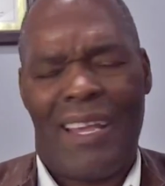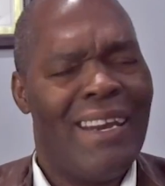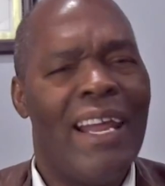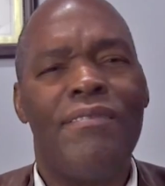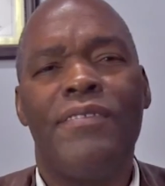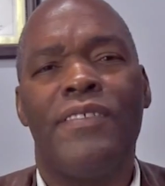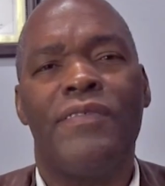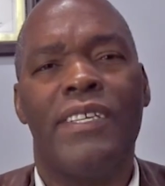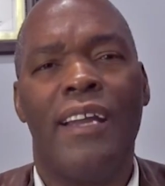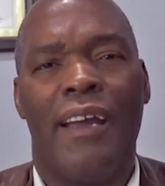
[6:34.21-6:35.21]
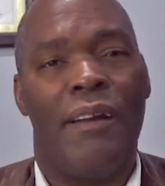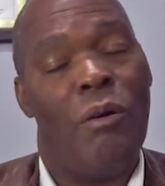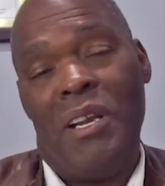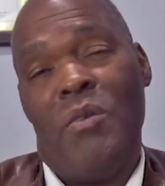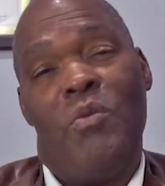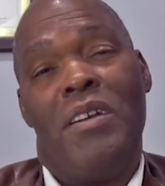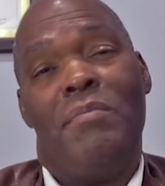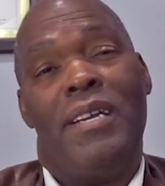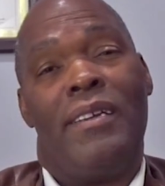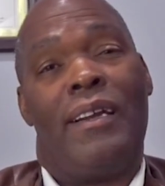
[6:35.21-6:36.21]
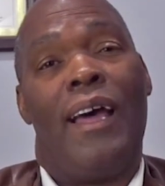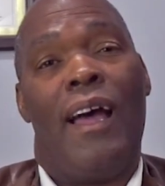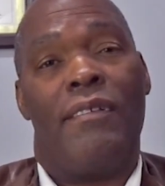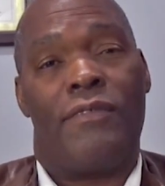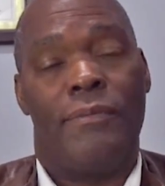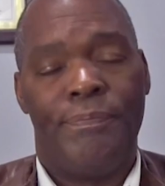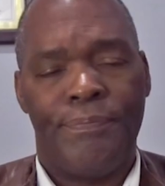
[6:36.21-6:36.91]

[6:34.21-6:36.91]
11:59, only 1 minute alive?